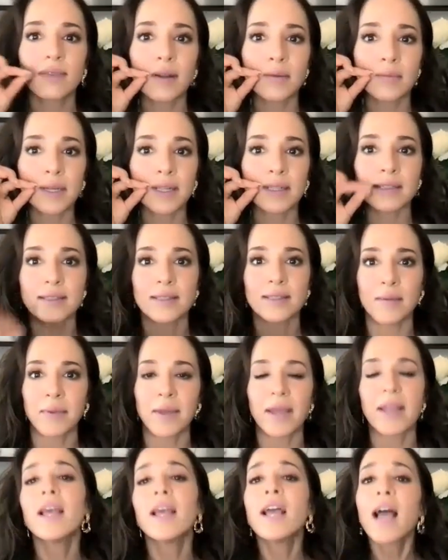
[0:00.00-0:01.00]
I'm going to zip
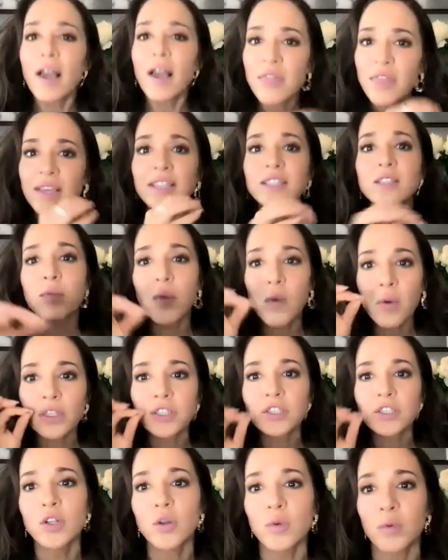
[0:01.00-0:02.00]
it. I think it's
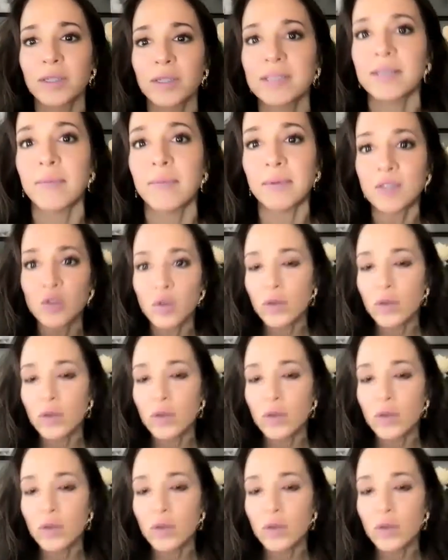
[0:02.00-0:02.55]
important to know where to zip it.